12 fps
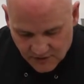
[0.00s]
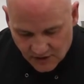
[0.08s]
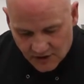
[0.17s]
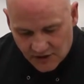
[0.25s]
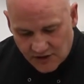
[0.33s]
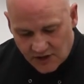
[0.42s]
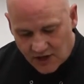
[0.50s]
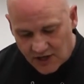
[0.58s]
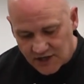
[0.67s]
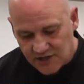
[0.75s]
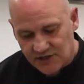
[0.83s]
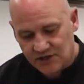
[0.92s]
got a
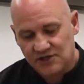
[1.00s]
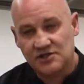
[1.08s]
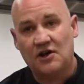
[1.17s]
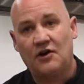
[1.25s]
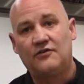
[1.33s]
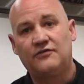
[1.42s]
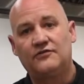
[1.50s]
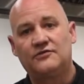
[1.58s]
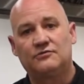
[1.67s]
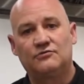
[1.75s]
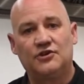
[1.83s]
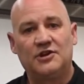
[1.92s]
nice soft
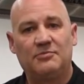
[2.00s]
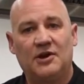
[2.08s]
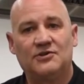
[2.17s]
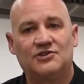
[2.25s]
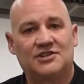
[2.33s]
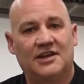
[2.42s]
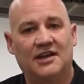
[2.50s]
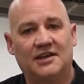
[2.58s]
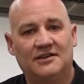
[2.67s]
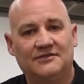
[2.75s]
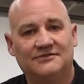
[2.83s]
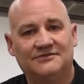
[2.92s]
runny poached egg.
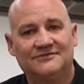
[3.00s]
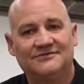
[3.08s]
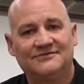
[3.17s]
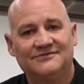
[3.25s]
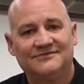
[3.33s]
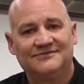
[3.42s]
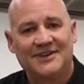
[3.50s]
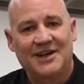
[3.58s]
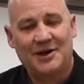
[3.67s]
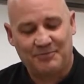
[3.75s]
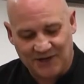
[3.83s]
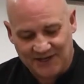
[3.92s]

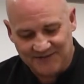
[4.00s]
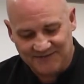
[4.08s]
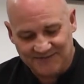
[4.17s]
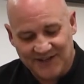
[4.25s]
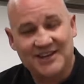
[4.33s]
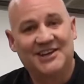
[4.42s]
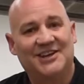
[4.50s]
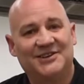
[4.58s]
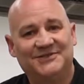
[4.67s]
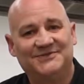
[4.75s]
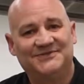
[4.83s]
Happy, thank you.